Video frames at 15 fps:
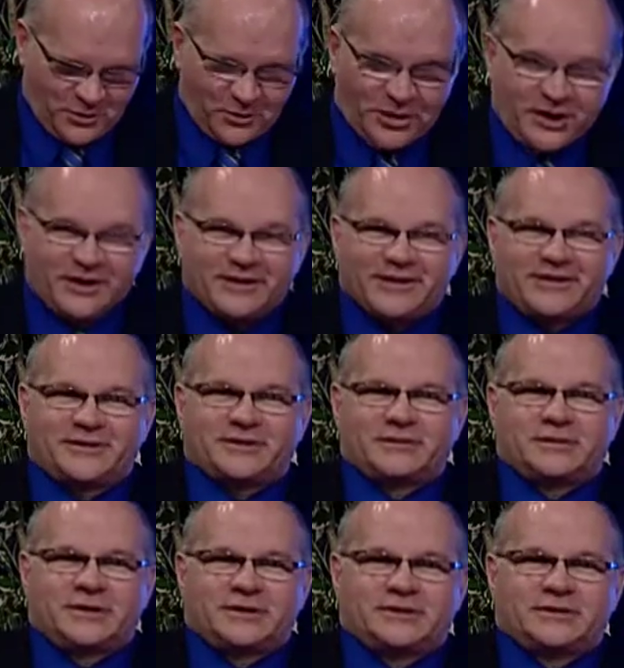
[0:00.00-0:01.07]
Well, let's
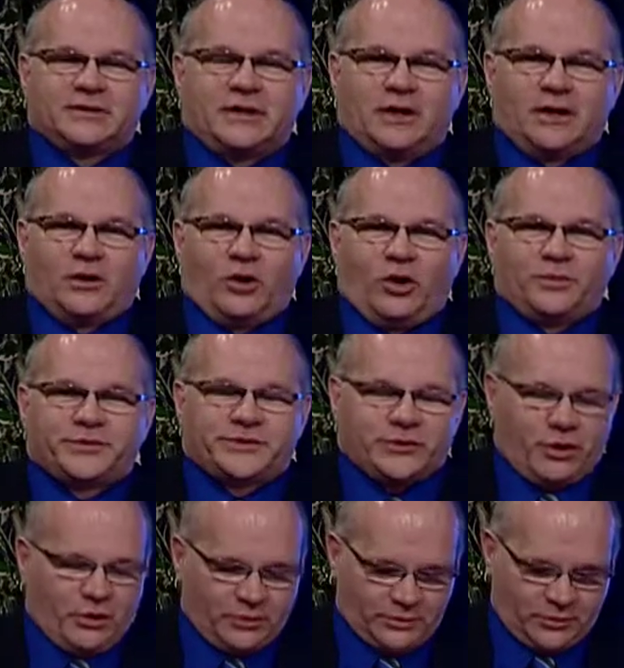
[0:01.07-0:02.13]
hope
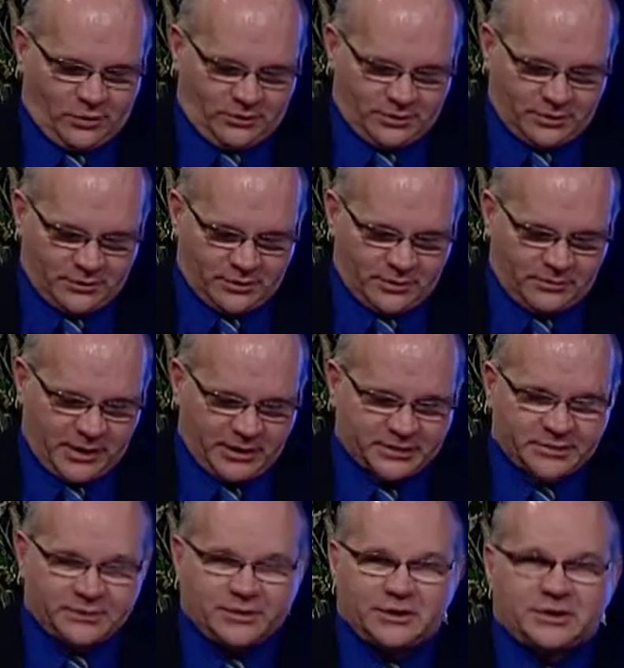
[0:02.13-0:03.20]
so, and hopefully we can make
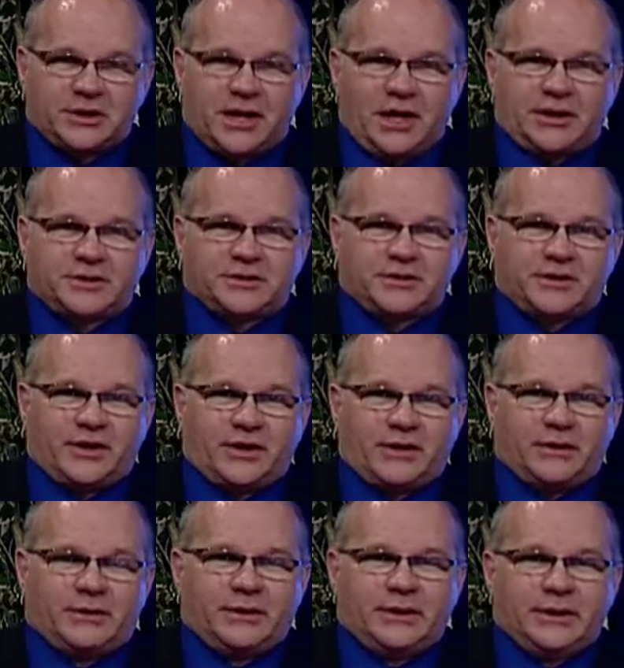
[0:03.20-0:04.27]
some good changes
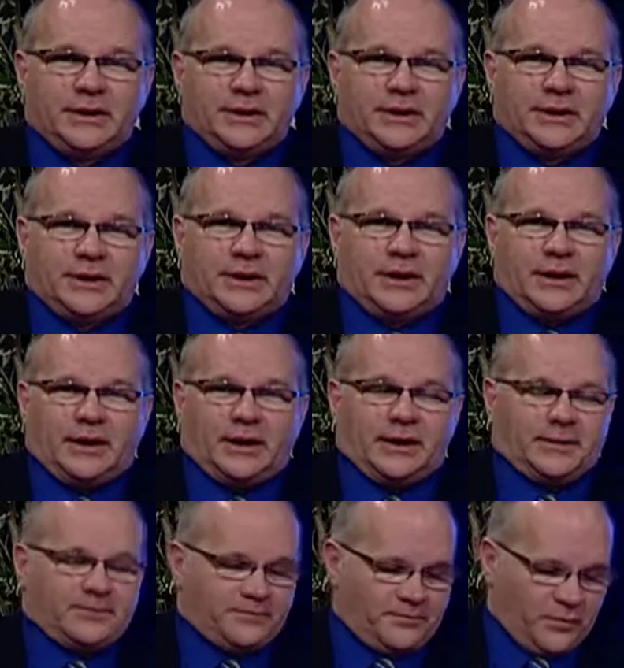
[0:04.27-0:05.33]
there.
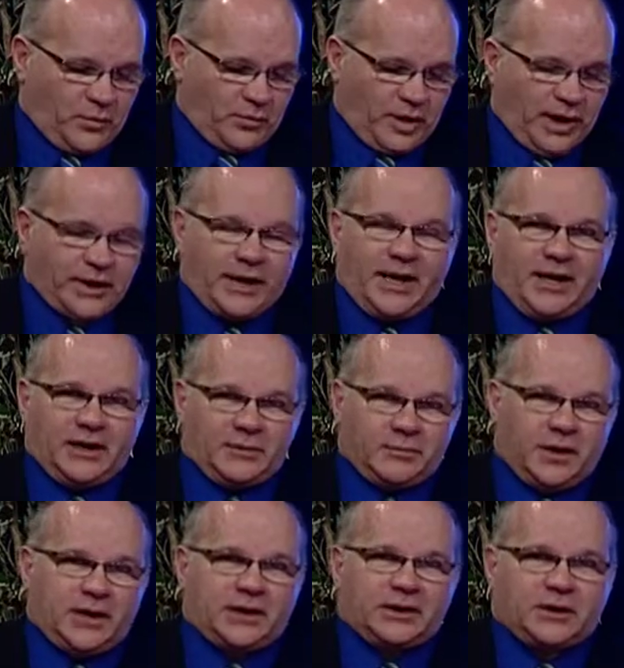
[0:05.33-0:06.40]
But
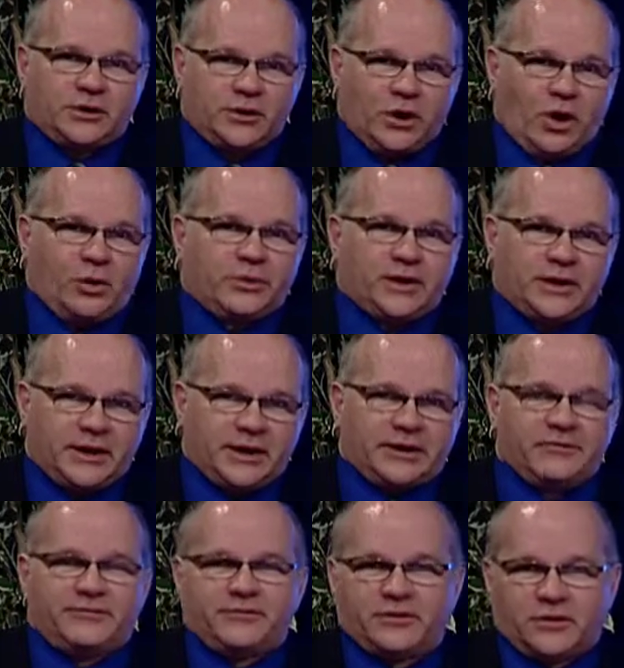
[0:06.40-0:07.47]
anybody can go in
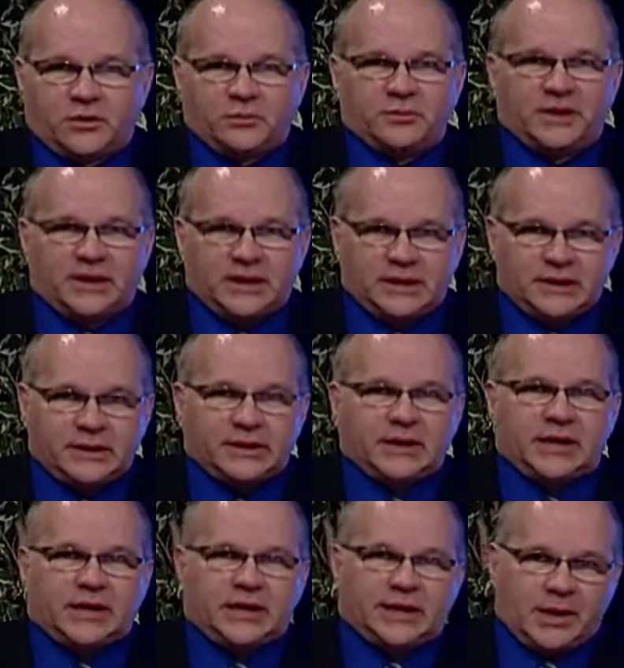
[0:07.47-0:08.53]
and film in
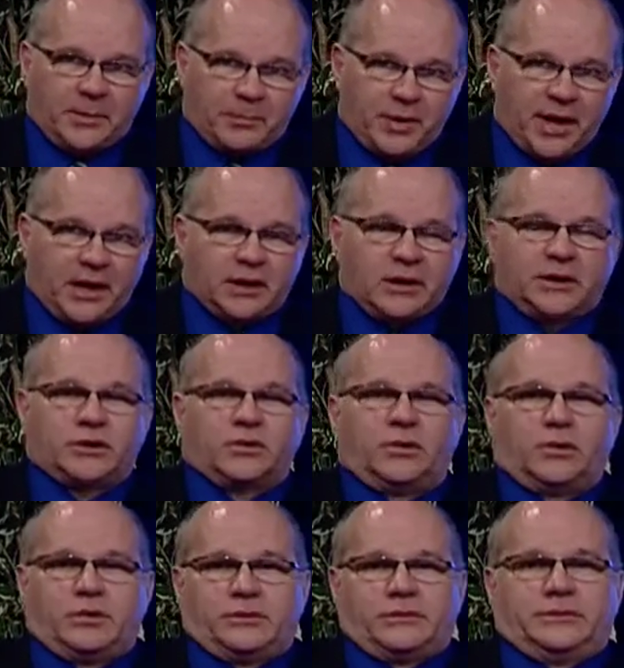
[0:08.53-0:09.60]
the appellate
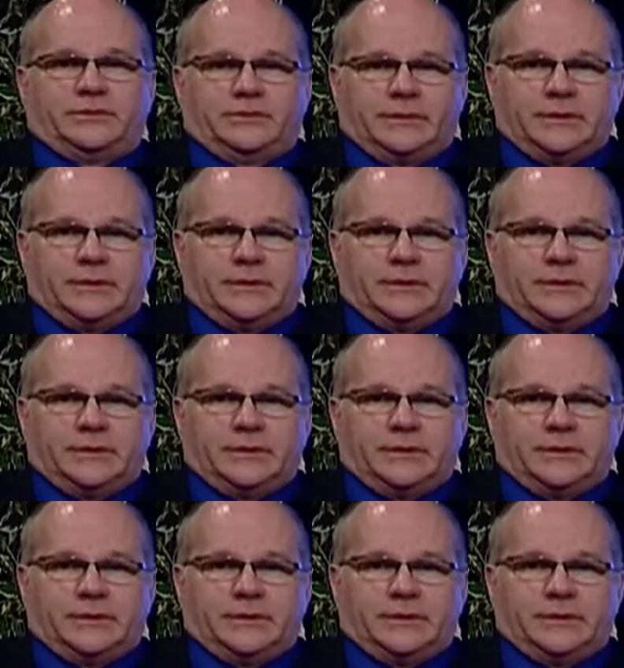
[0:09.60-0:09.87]
court